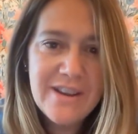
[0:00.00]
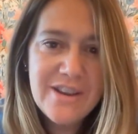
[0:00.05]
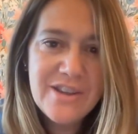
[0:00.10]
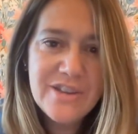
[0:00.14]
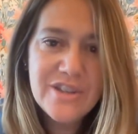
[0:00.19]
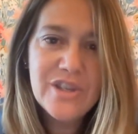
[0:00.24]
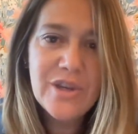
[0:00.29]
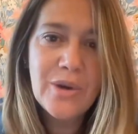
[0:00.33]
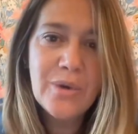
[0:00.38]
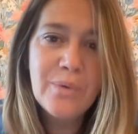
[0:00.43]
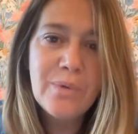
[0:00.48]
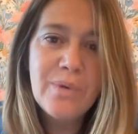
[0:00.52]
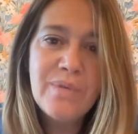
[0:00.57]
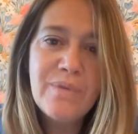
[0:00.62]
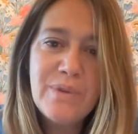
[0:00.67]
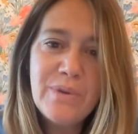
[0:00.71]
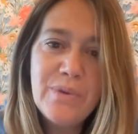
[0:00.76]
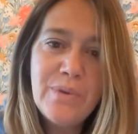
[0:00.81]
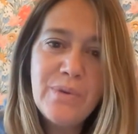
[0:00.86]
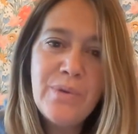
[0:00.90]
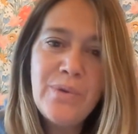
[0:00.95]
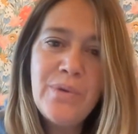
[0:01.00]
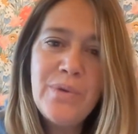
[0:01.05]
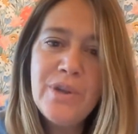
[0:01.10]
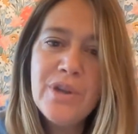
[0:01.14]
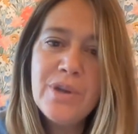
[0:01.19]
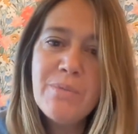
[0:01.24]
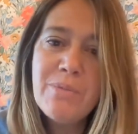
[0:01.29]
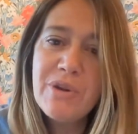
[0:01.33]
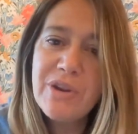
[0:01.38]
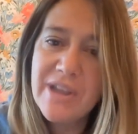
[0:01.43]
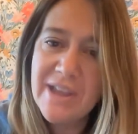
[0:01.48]
So review
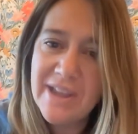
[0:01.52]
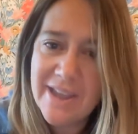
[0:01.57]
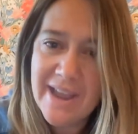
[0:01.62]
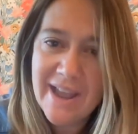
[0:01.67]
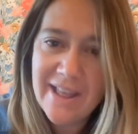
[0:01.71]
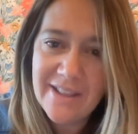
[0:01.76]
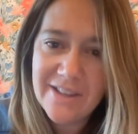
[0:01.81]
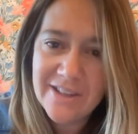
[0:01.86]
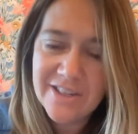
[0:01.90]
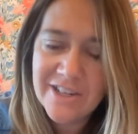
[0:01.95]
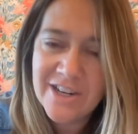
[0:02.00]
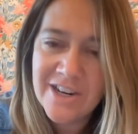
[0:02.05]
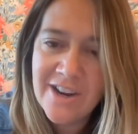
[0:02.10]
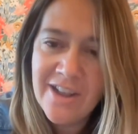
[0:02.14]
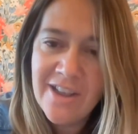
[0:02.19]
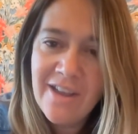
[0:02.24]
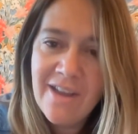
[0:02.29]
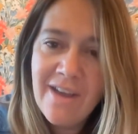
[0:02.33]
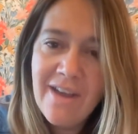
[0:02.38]
your booking calendar.